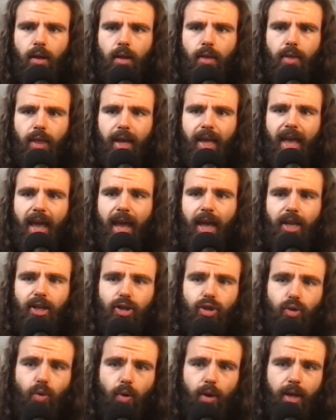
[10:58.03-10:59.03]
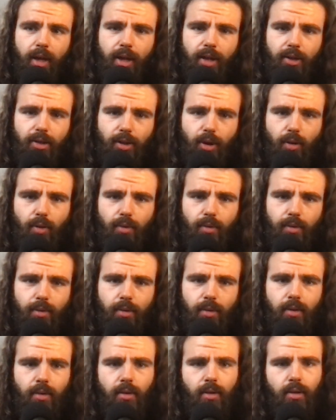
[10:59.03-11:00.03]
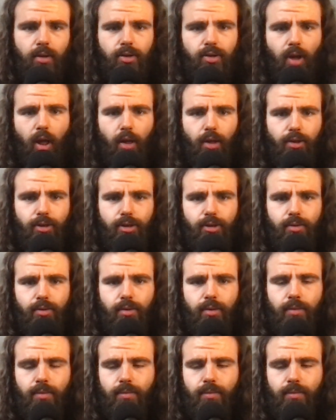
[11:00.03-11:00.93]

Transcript: that can't enjoy his own solitude.